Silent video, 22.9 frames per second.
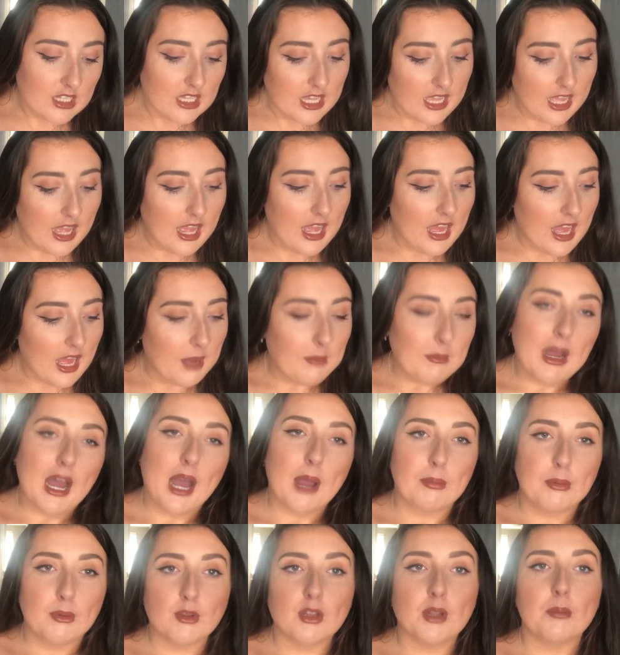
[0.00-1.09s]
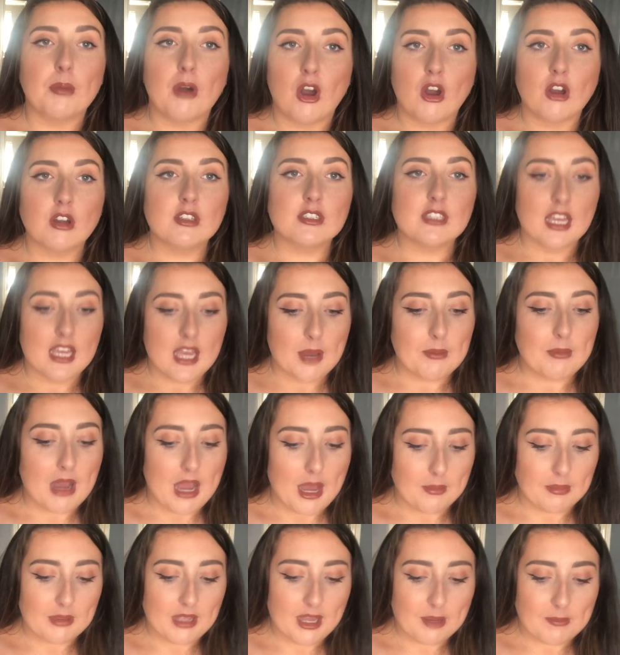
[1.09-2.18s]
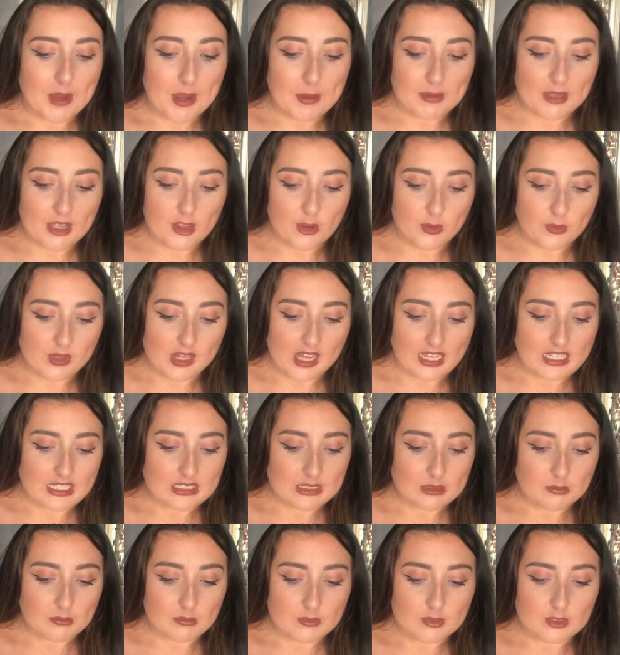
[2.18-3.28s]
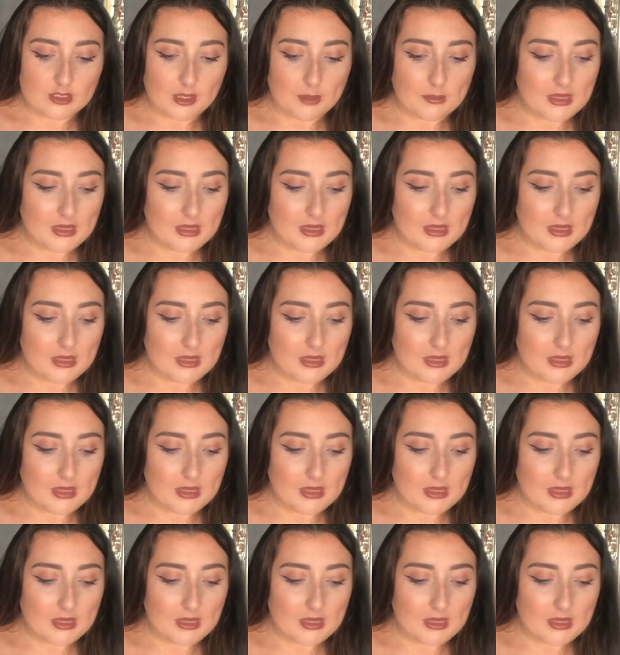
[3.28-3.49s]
Yeah, I'm happy with the box. I am happy. I'm happy I own the items.